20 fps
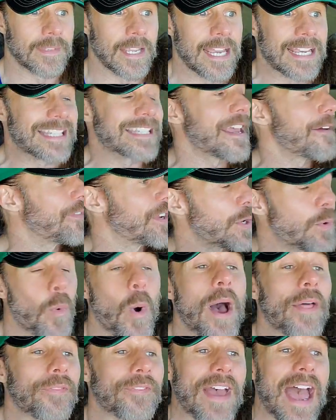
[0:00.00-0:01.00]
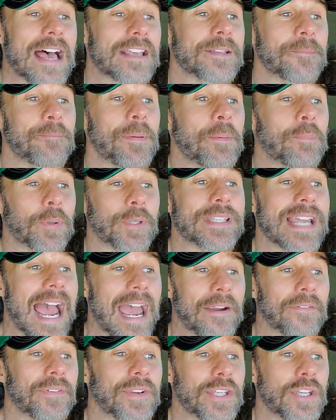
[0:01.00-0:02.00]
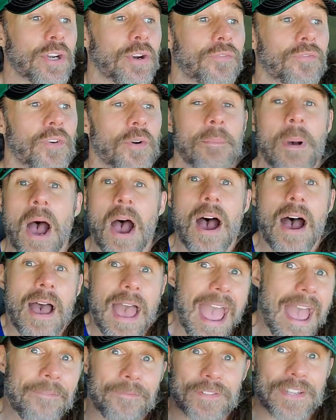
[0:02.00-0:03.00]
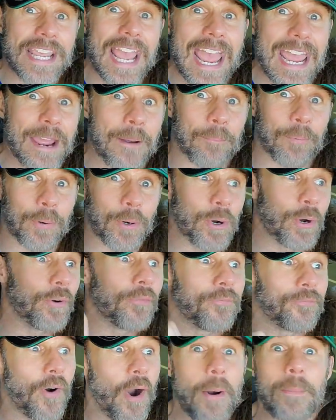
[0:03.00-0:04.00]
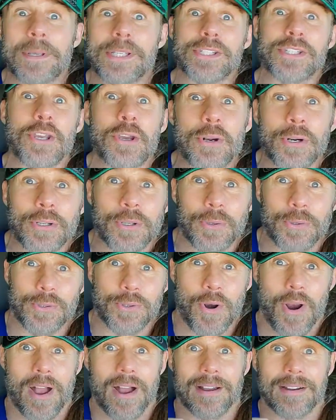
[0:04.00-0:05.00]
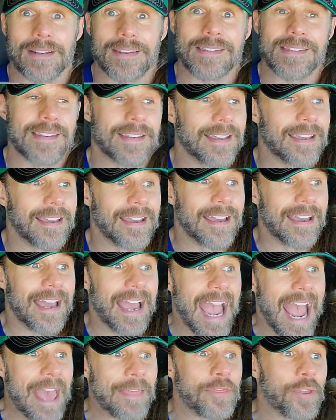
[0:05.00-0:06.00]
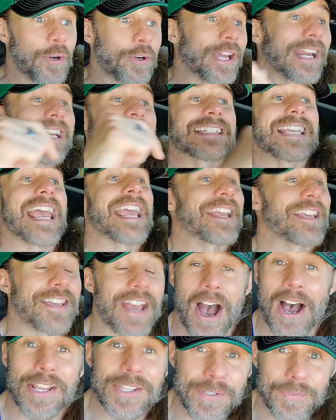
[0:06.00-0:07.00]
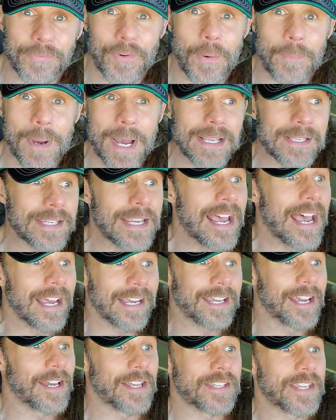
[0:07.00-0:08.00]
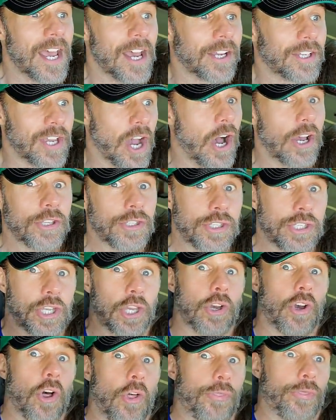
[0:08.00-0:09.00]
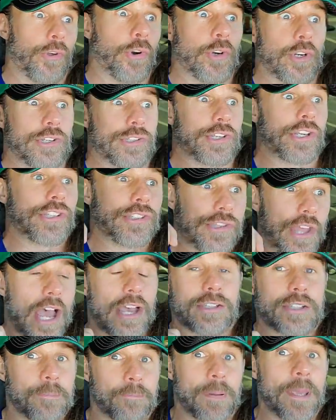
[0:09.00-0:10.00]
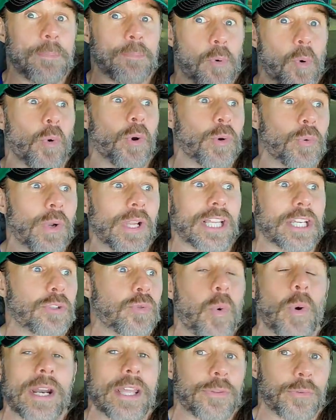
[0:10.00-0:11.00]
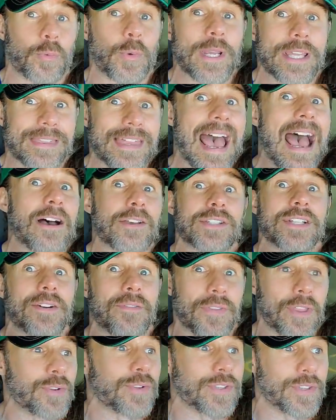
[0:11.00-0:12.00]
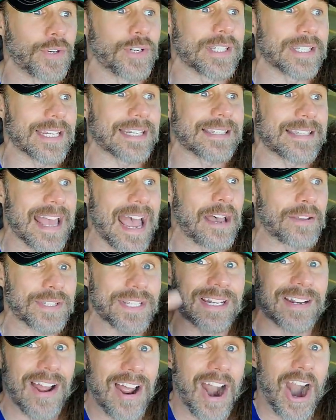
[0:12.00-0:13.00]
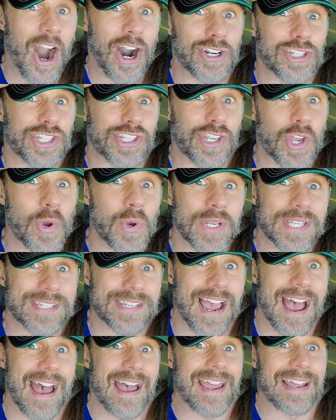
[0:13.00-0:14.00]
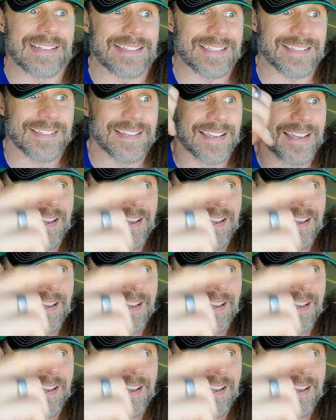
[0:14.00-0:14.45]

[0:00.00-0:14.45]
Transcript: 71,000 people die every year from FDA-approved pharmaceutical drugs. And they're going to take guns from us because guns kill 36,000 people when really 23,000 of those 36,000 are suicides.